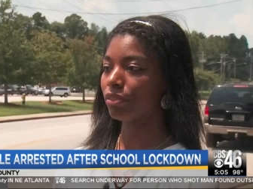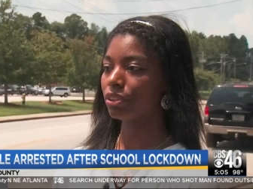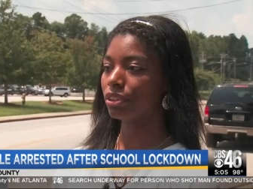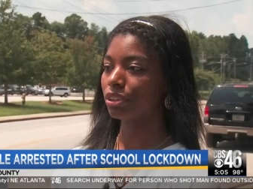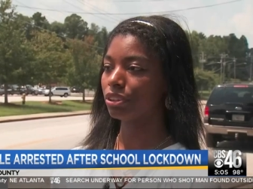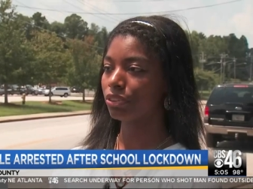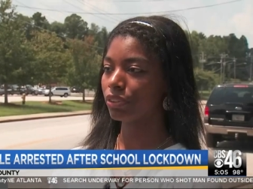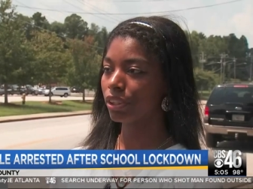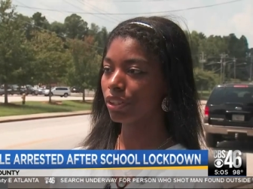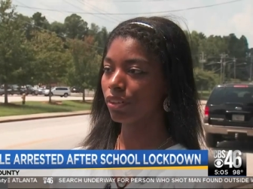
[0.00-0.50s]
it was
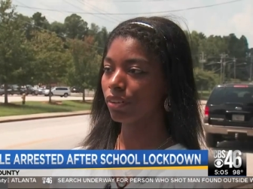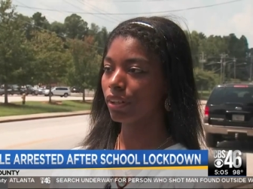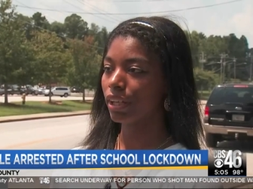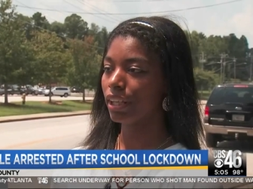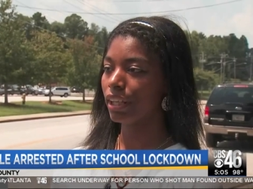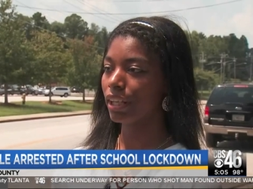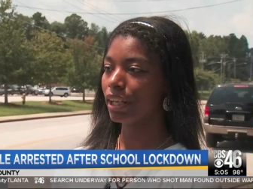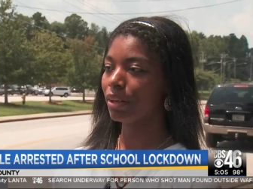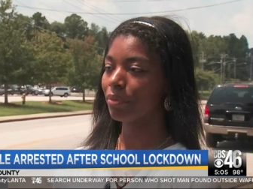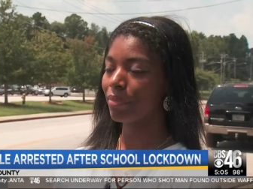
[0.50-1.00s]
a drill,
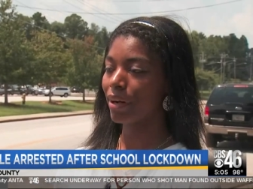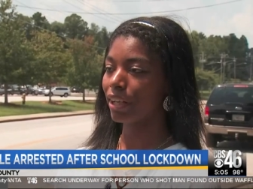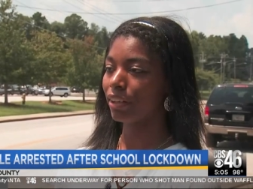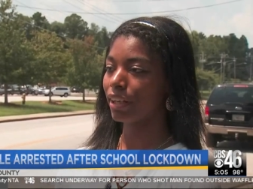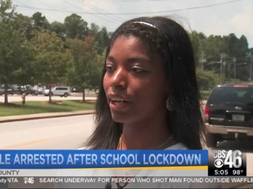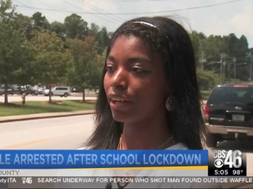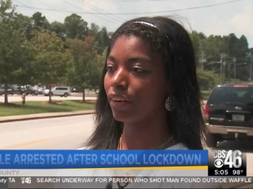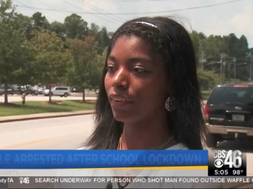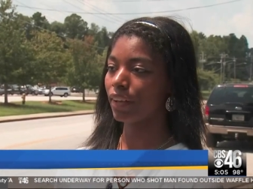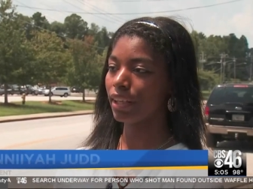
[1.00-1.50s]
and then everybody
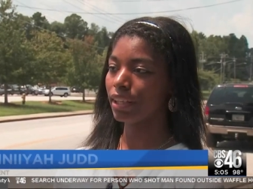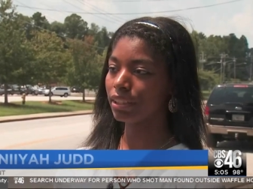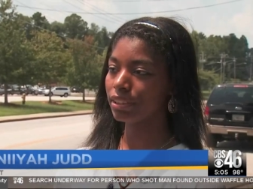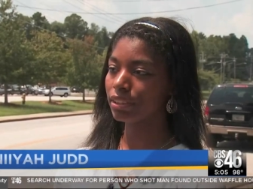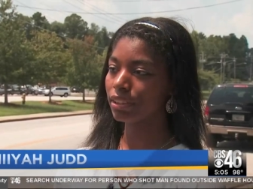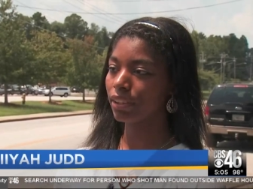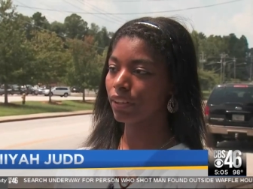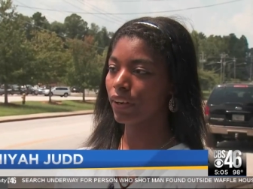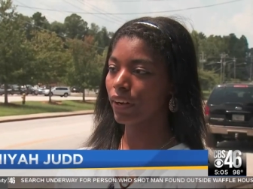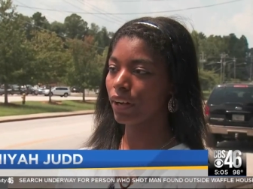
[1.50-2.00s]
got on
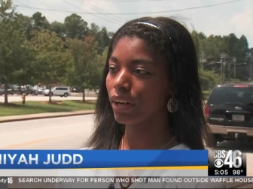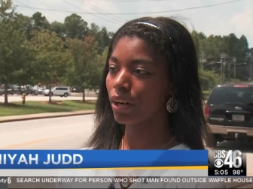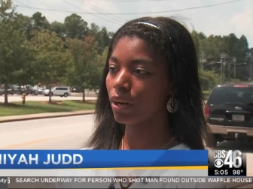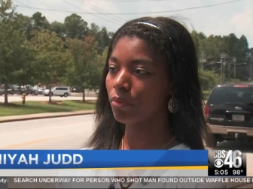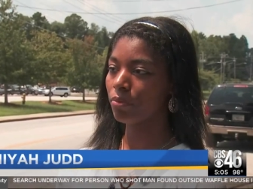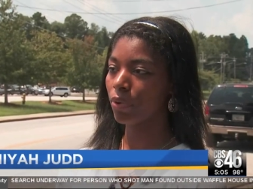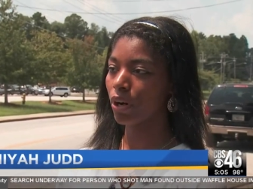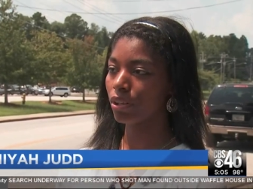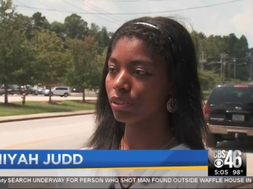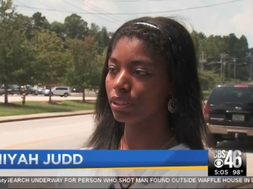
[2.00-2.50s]

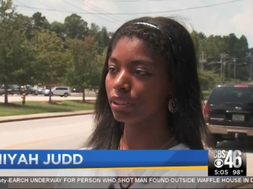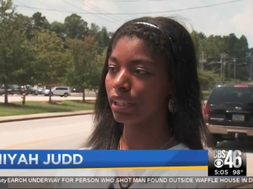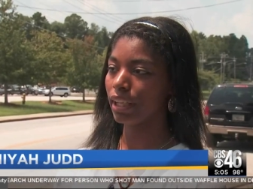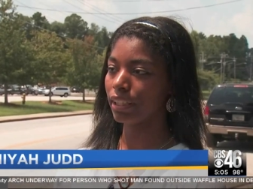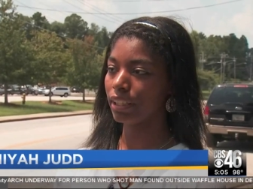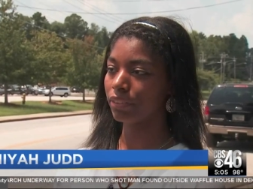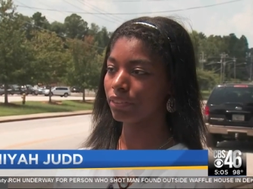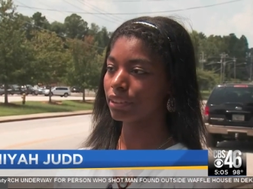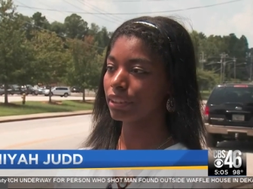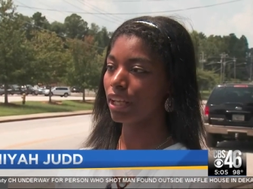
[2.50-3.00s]
Instagram posting
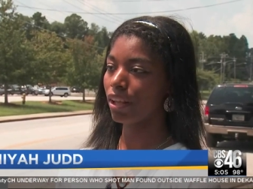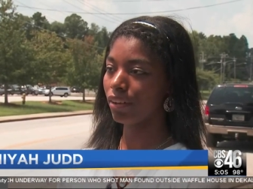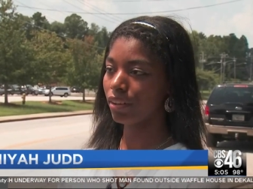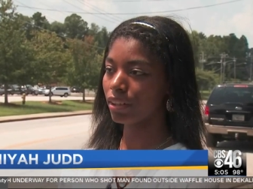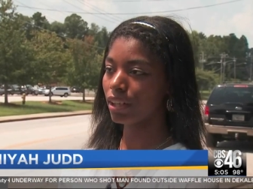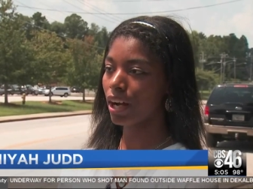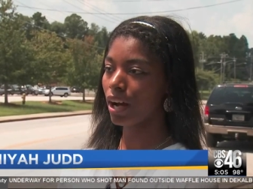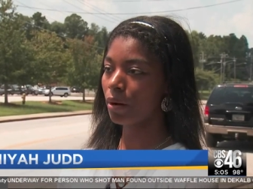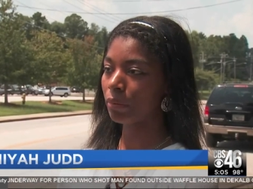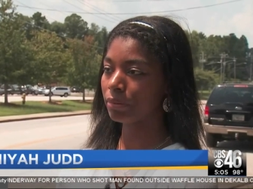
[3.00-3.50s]
that there was
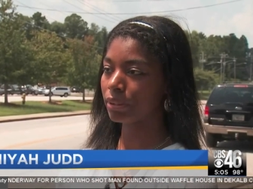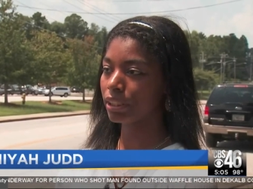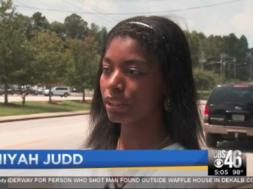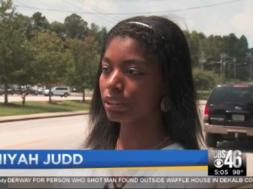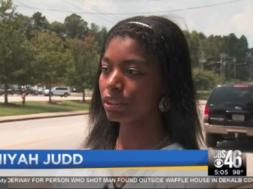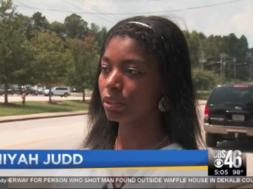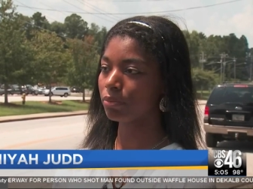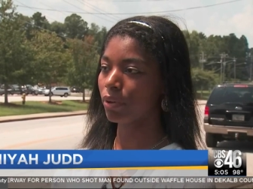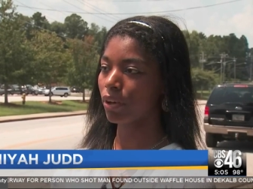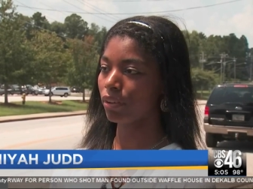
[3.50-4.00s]

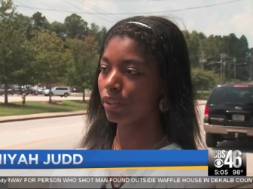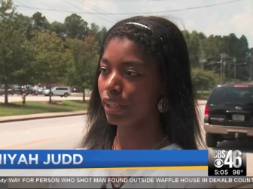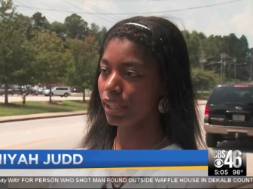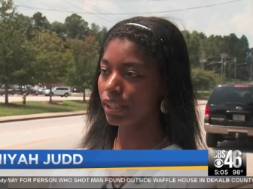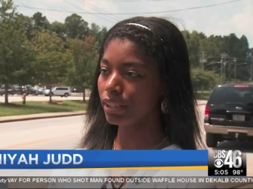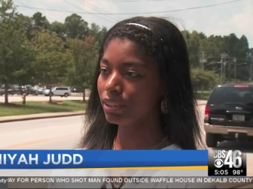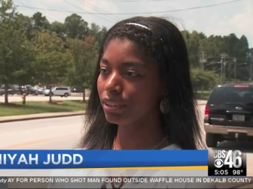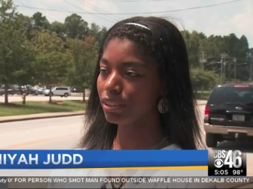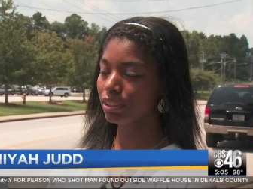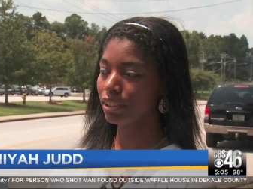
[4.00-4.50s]
helicopters and
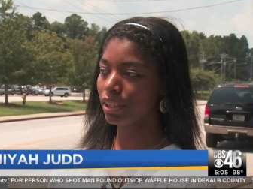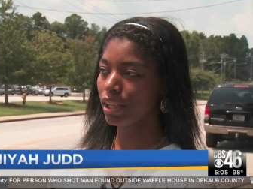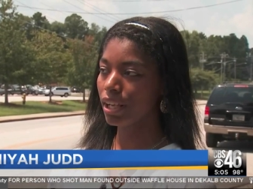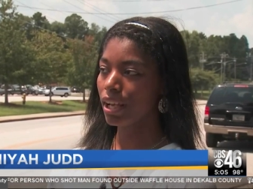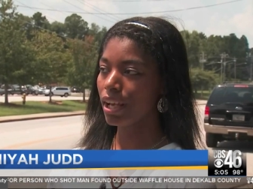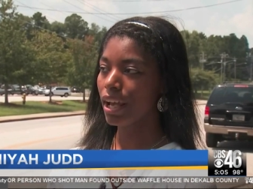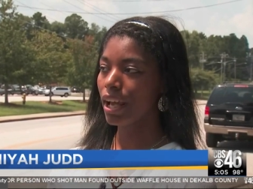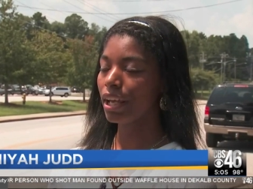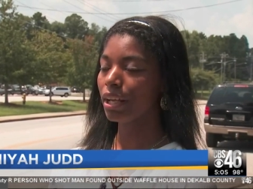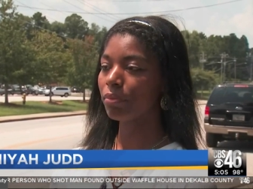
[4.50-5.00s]
police,
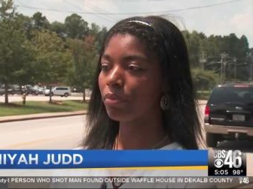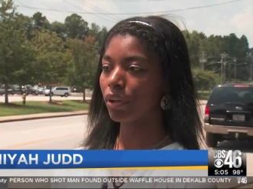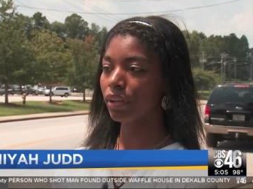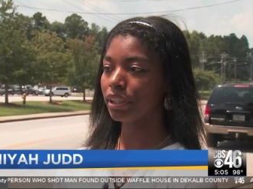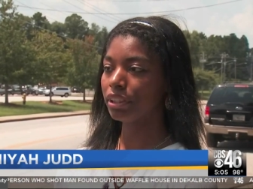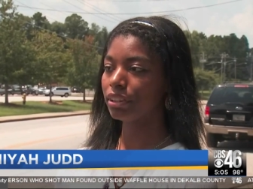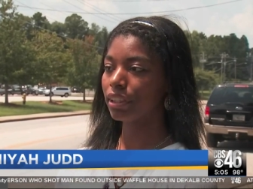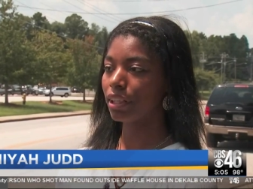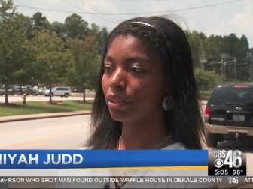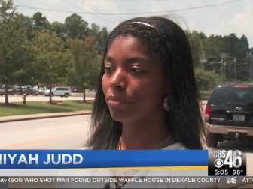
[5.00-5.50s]
and the
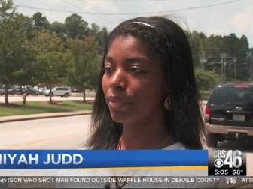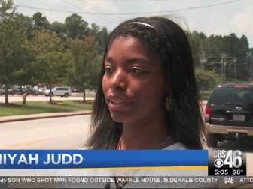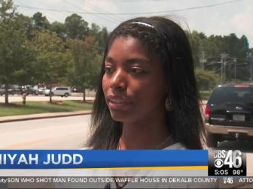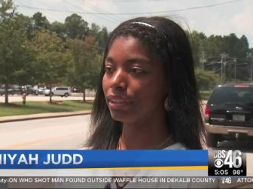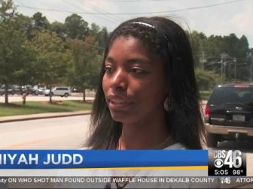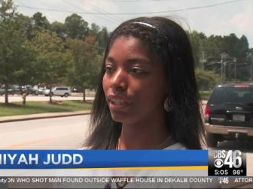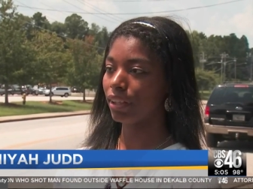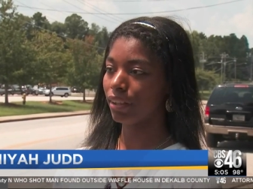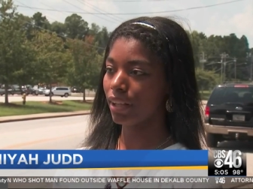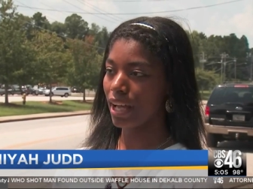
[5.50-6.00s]
police started
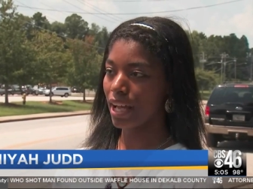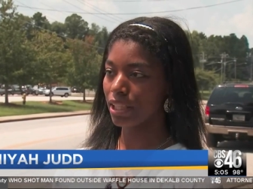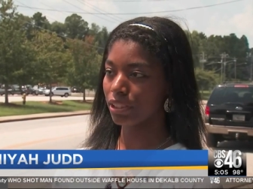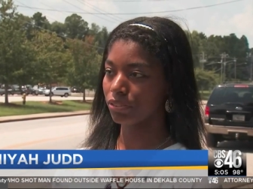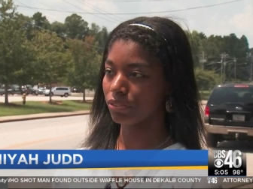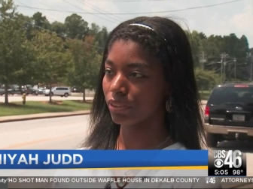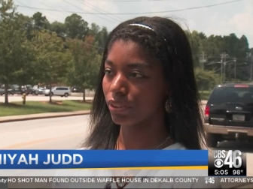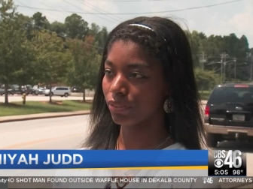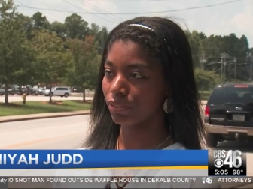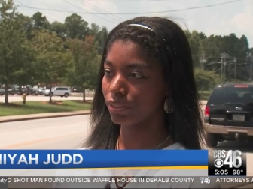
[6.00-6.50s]
busting in
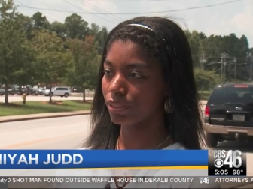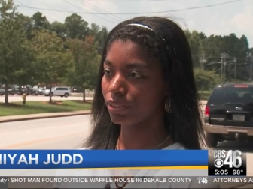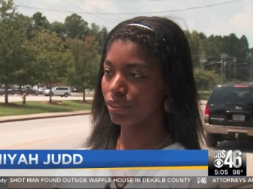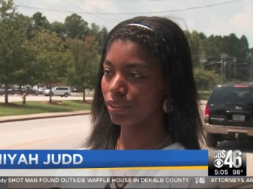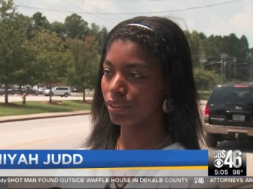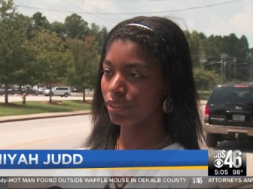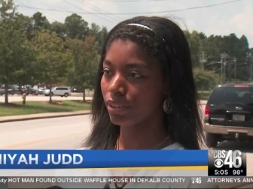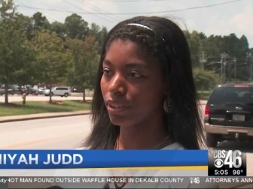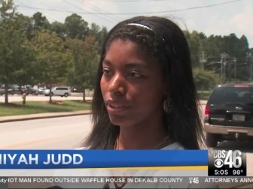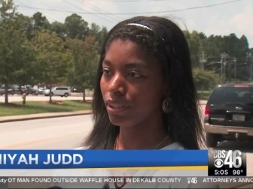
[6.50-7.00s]
classrooms
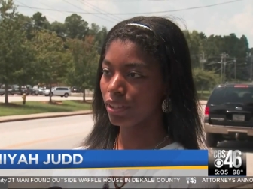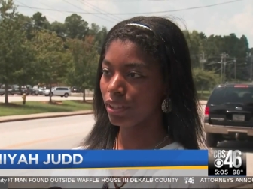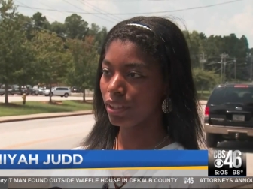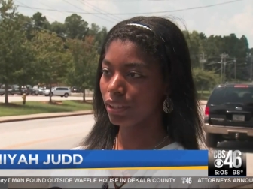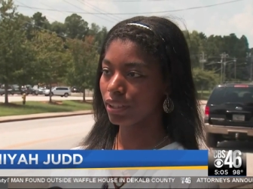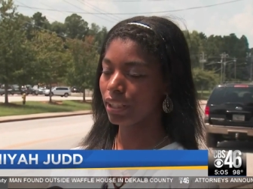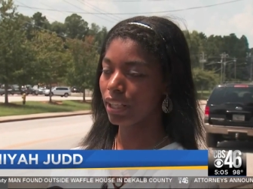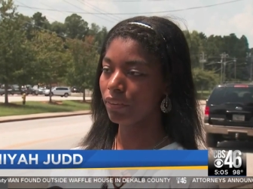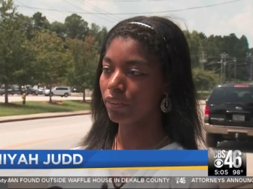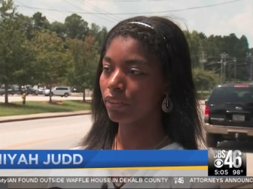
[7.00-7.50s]

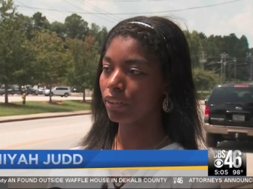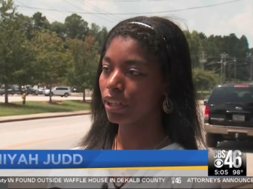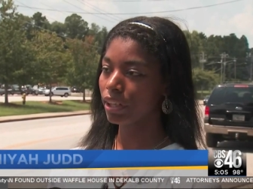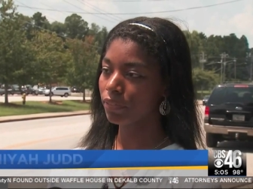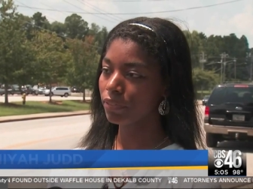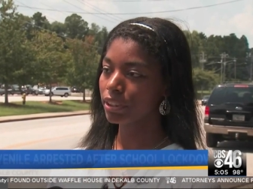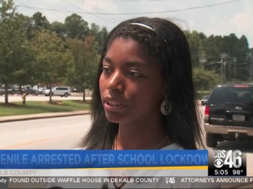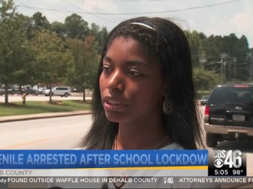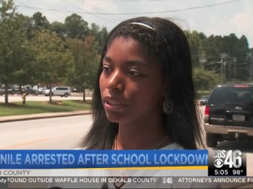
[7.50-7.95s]
they were looking for